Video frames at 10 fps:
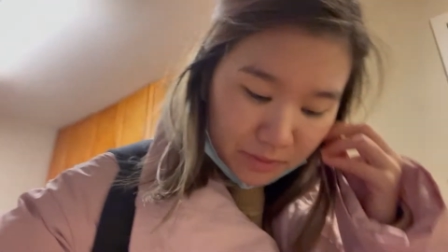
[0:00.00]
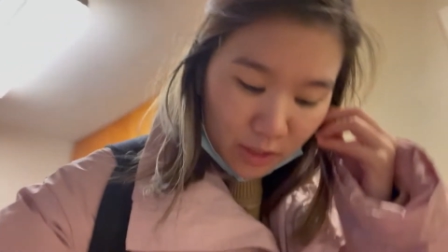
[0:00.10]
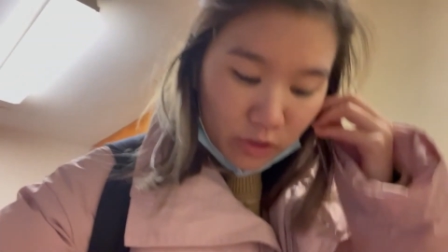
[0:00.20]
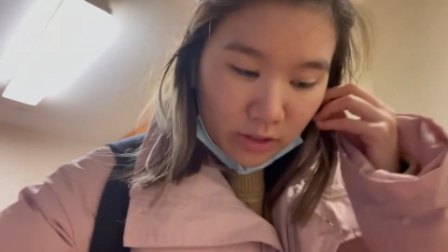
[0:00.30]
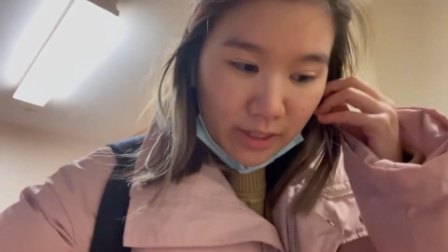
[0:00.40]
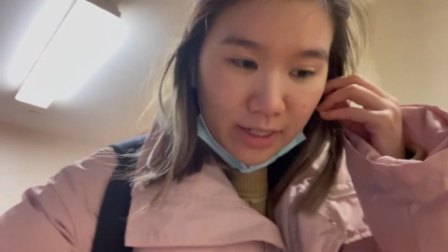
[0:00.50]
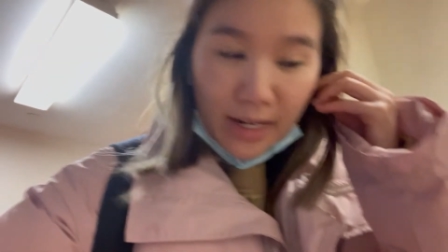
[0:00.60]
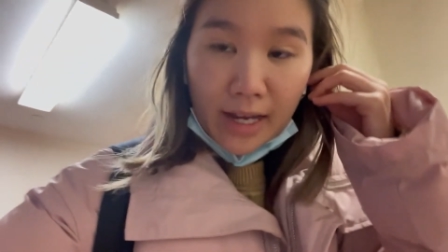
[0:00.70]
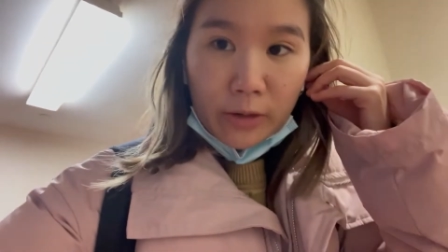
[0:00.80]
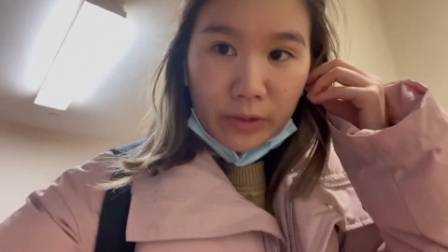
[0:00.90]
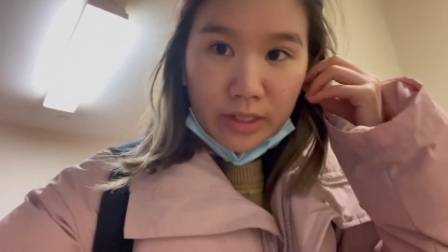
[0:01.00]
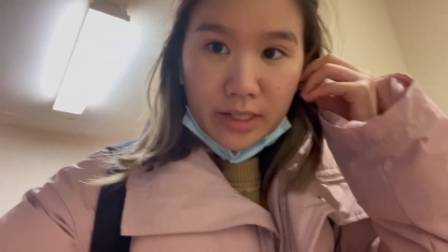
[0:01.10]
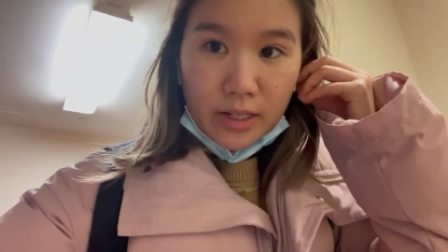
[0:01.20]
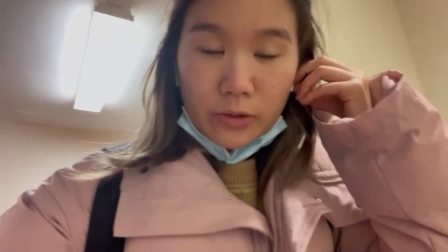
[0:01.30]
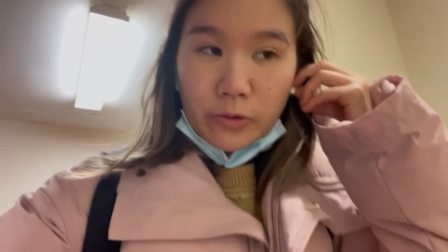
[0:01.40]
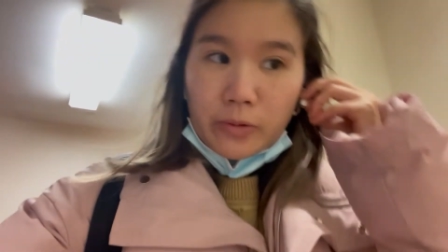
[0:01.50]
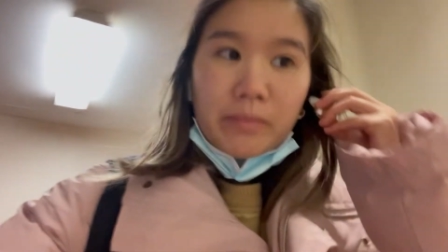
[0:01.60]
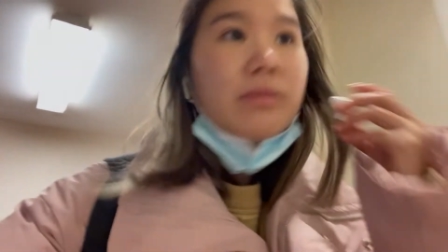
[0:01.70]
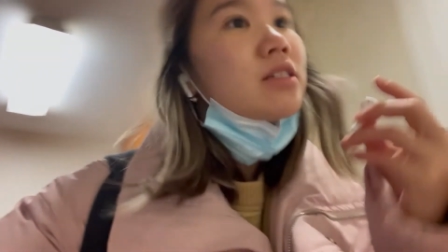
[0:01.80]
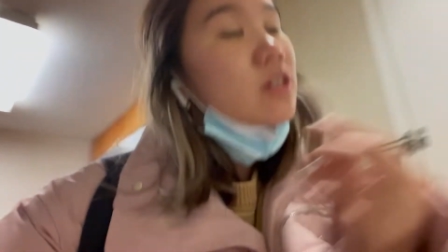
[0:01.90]
It took like an hour to get home.
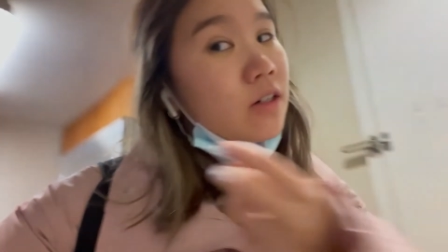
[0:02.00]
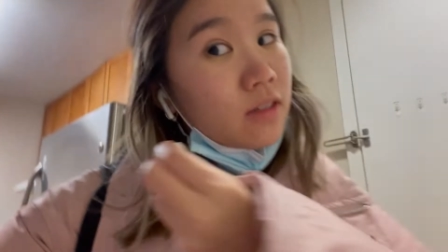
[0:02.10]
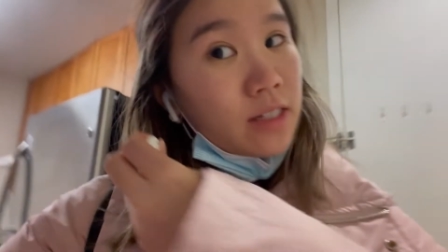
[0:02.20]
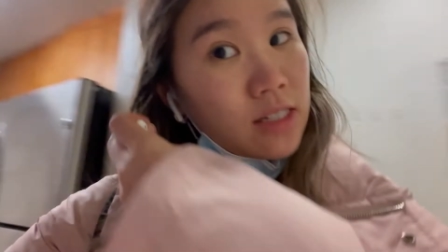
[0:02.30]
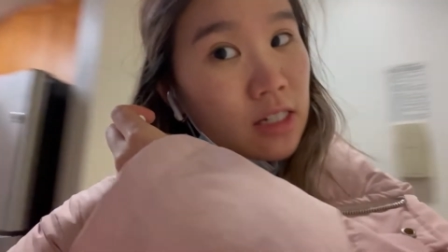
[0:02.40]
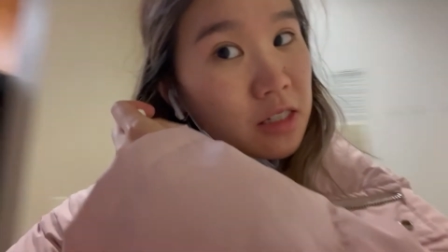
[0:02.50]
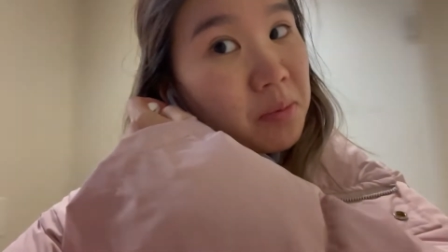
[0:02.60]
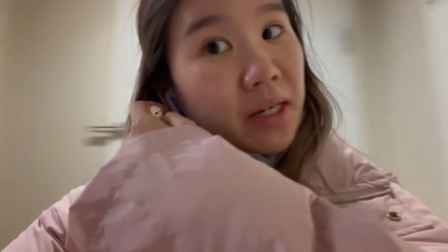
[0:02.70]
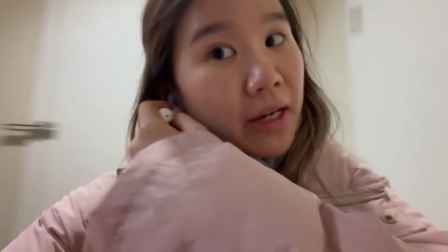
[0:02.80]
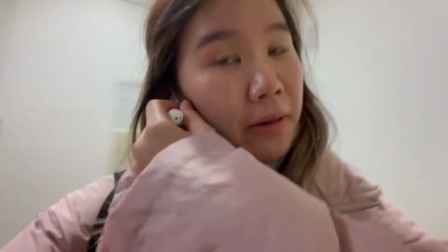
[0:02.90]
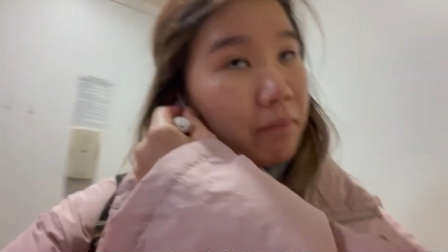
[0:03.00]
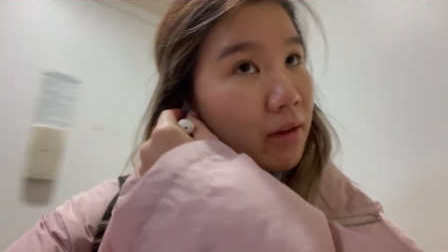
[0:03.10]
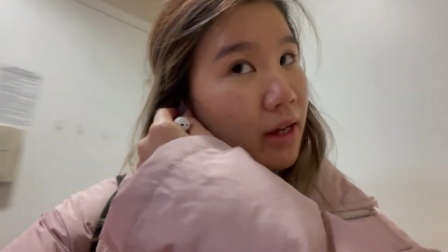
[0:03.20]
It's currently 6 p.m.